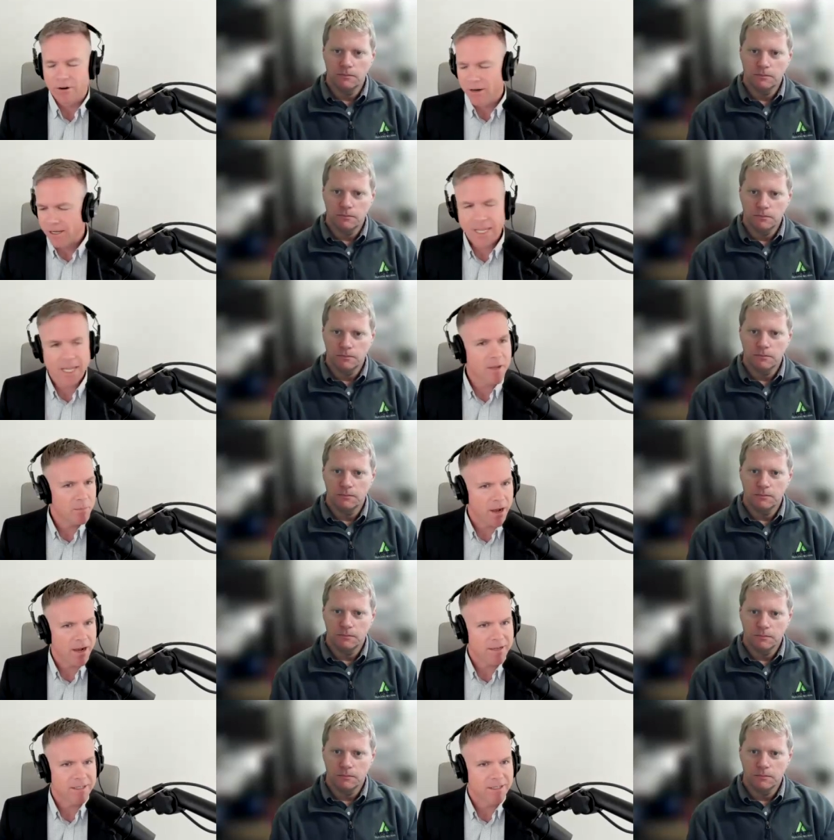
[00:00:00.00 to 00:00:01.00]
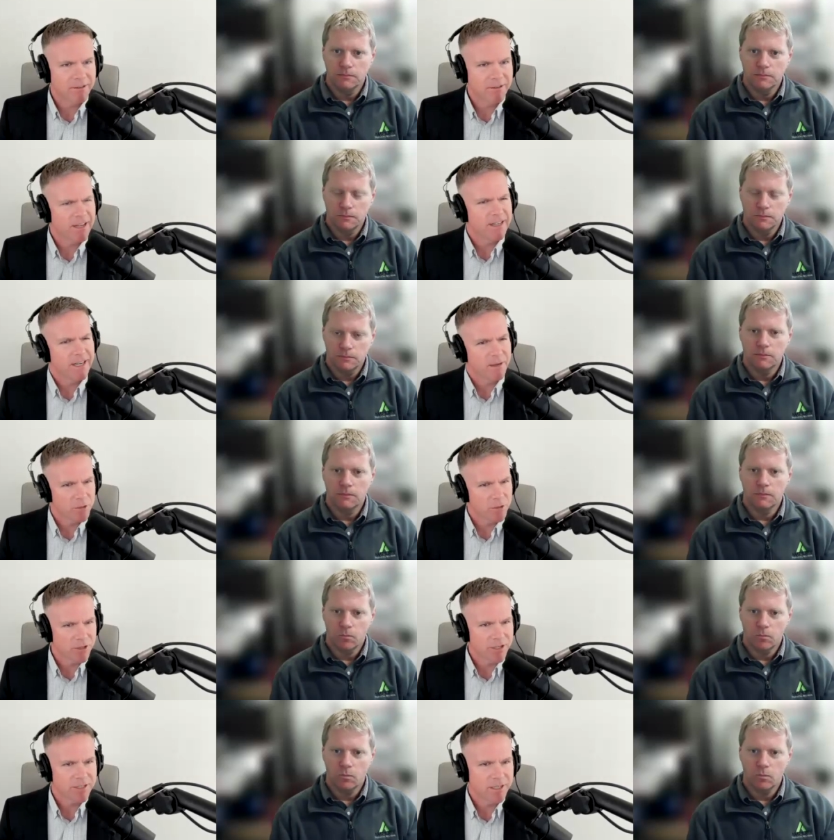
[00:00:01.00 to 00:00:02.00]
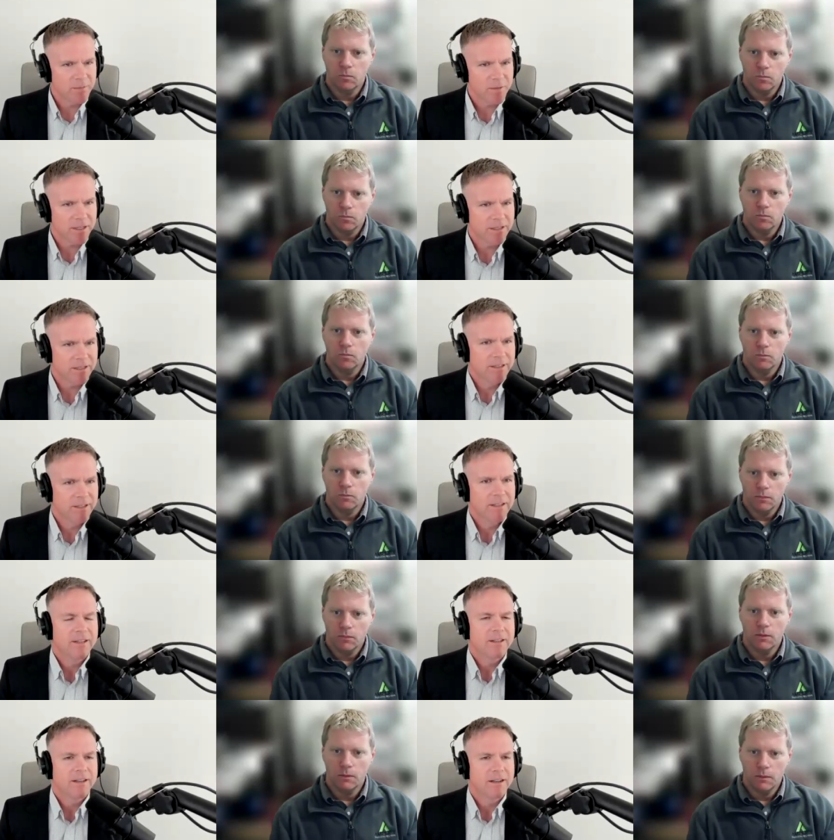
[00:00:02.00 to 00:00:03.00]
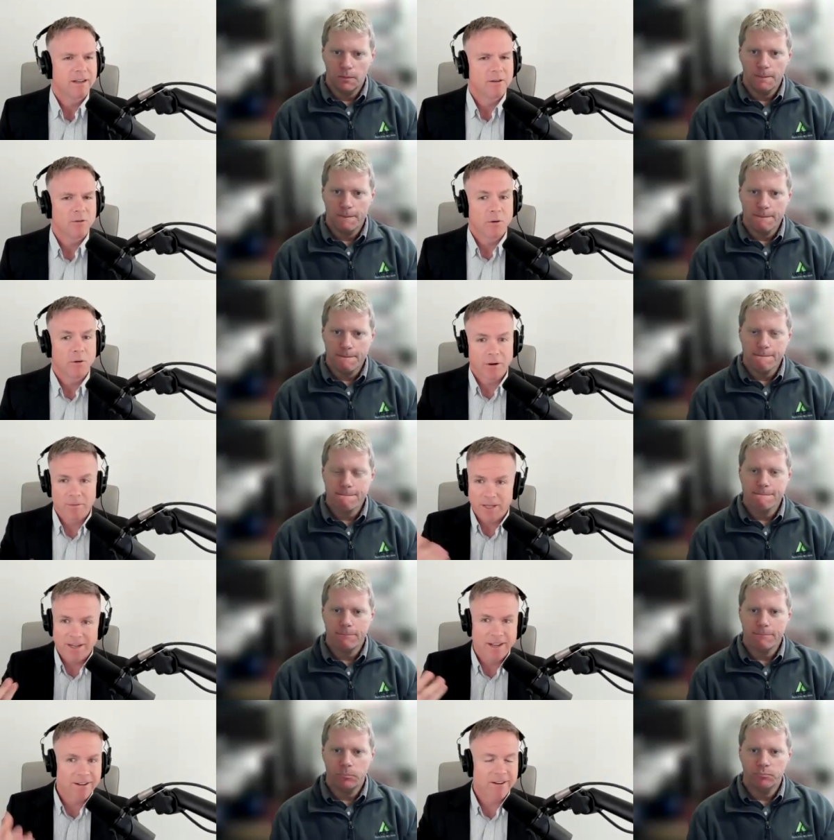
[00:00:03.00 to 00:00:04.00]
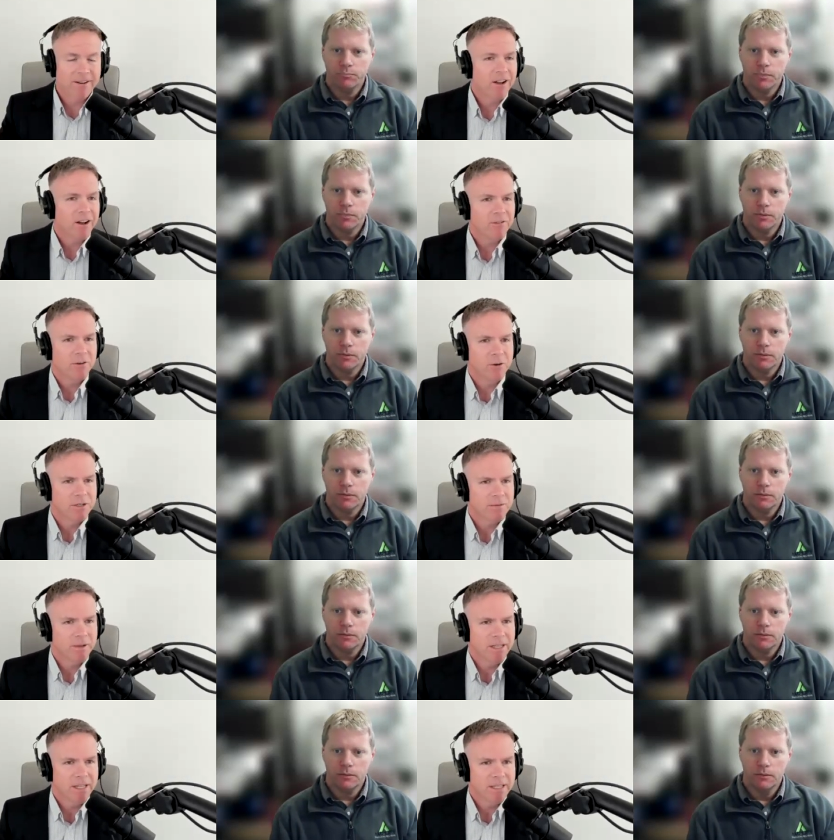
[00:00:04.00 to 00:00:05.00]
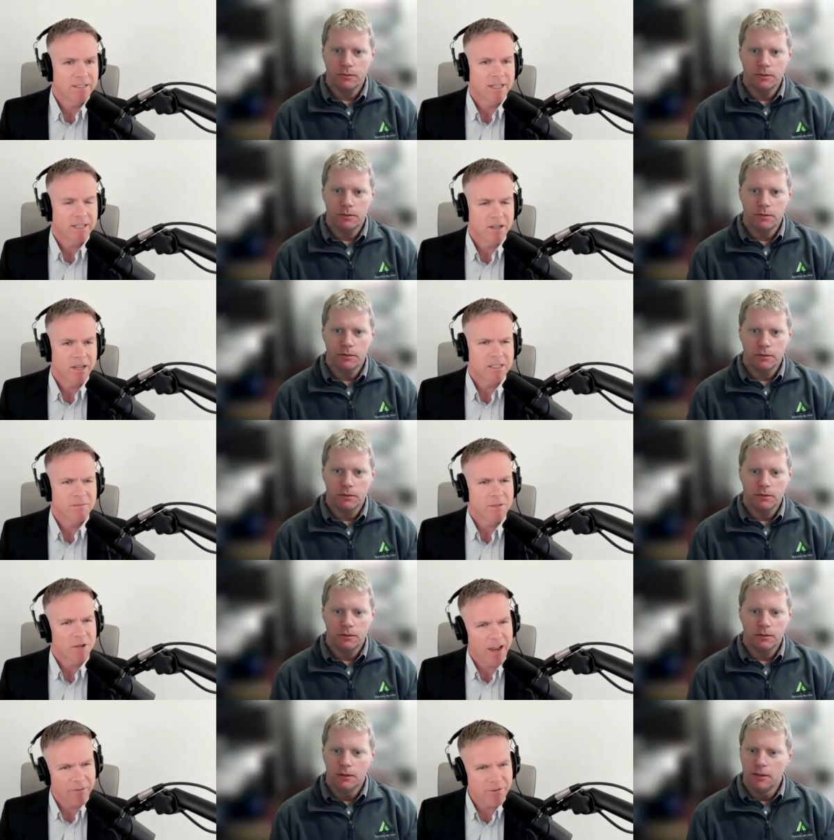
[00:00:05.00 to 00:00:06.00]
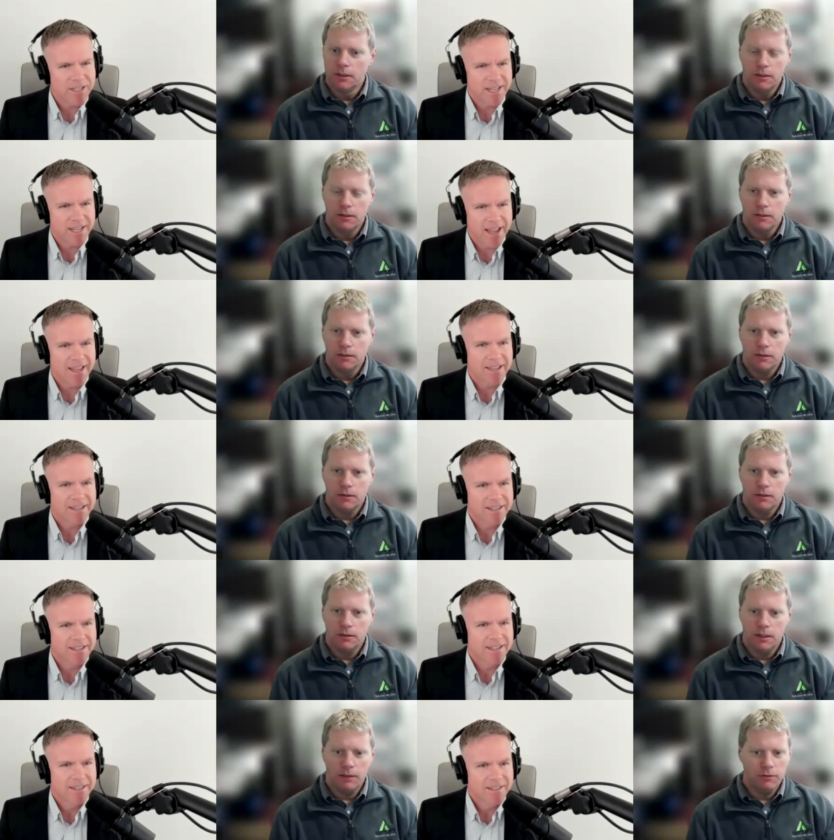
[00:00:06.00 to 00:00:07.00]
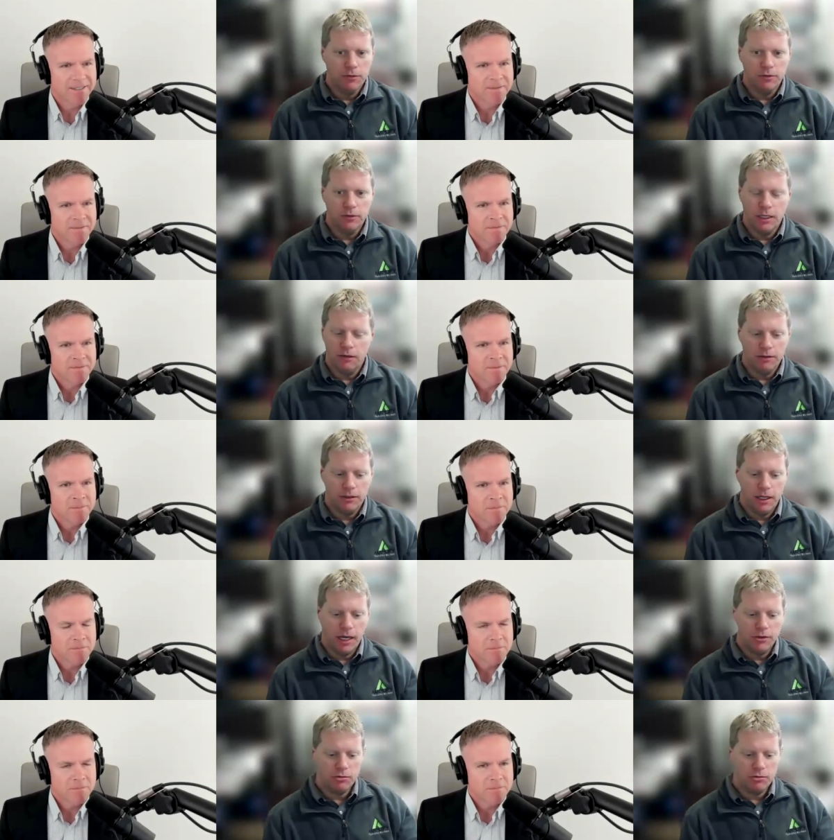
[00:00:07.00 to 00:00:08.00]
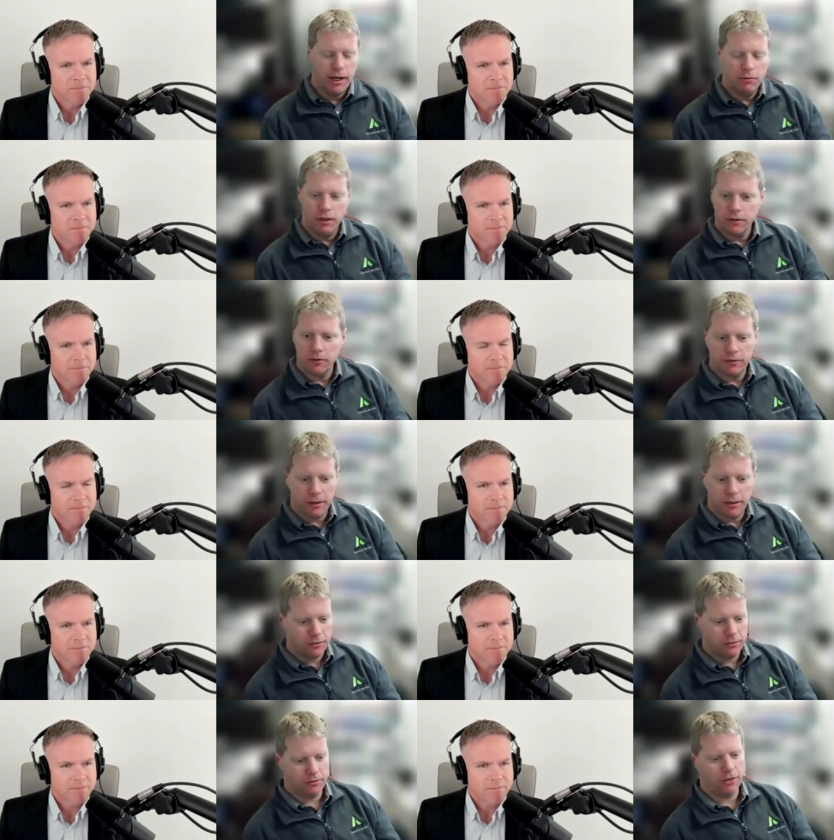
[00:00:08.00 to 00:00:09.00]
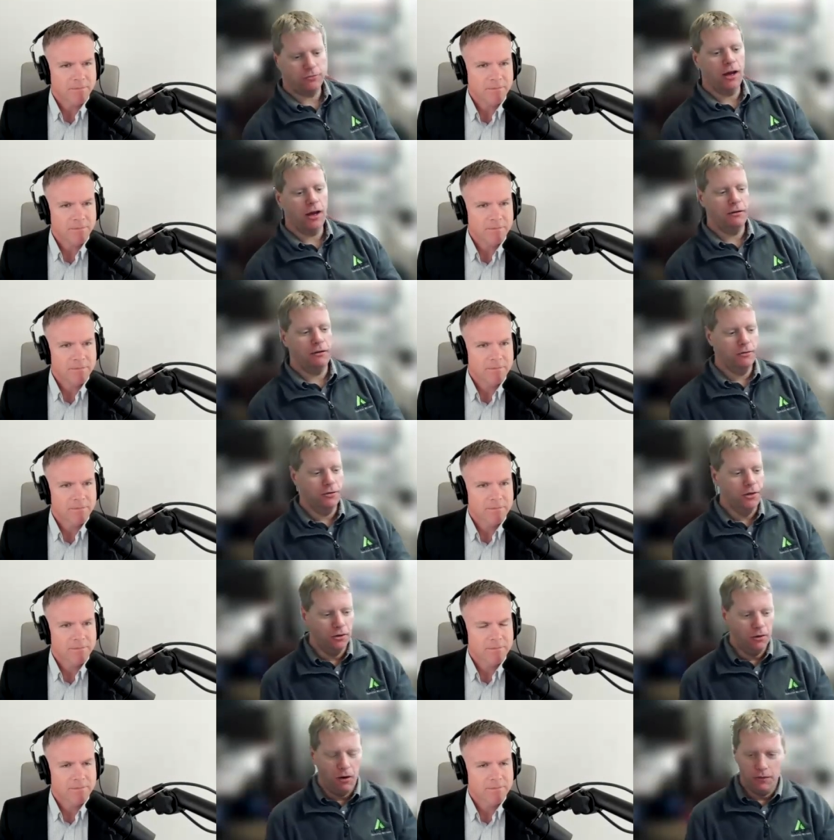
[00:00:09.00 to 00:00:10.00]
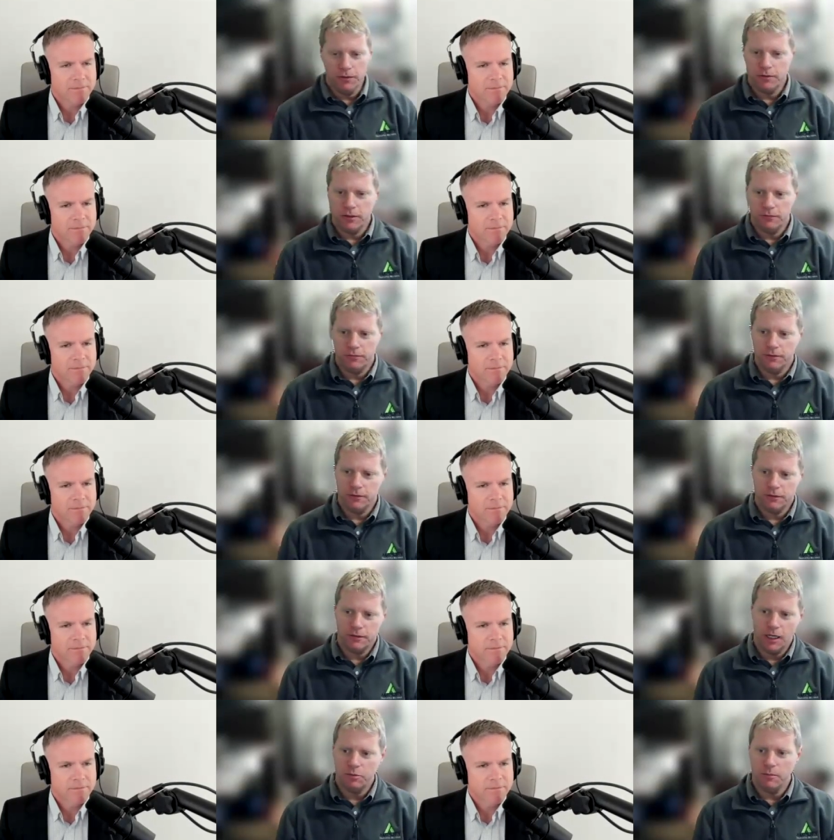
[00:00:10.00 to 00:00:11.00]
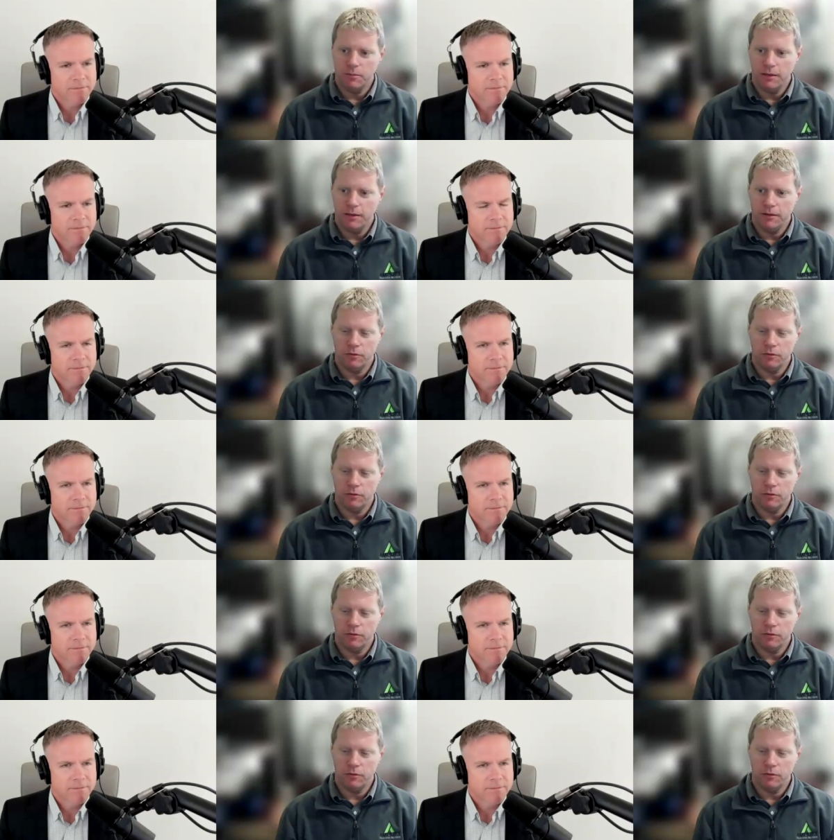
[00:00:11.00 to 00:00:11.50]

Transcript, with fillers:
Speaker 1: uh, kickboxing, right, and I'm learning something, uh, or I'm getting out on a golf course, man, that's that's awesome. So
Speaker 2: every day, every yeah, every day. I tried running stairs. I tried you know all these different types of methods.